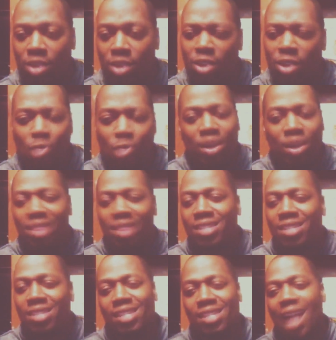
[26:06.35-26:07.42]
We didn't
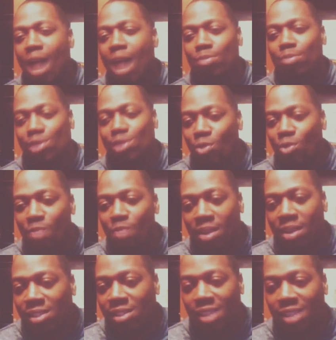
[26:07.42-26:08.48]
listen to the album so
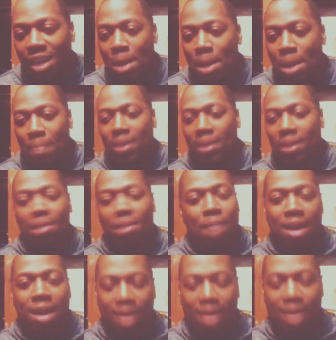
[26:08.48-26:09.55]
much. It didn't
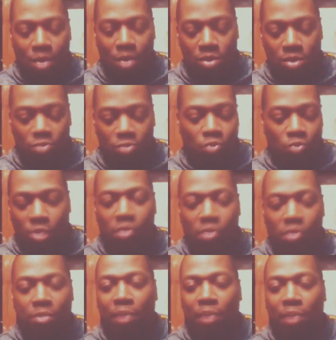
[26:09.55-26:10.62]
matter that we
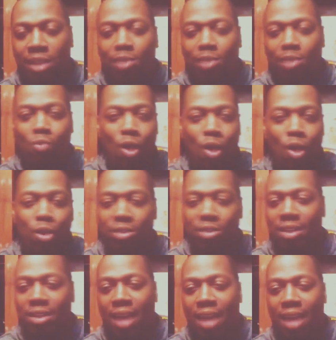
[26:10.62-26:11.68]
were replacing
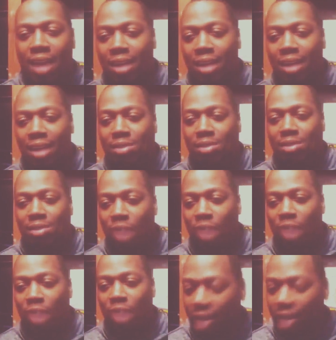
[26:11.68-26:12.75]
words and names.
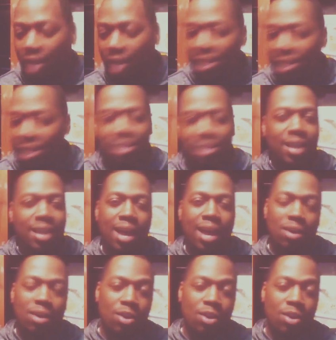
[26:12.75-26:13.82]
We had the cadence
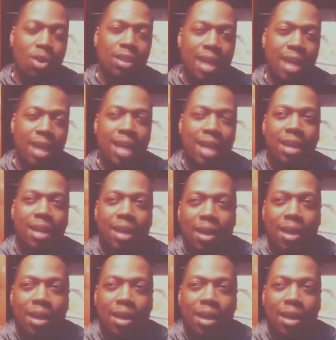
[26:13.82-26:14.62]
down and all of that.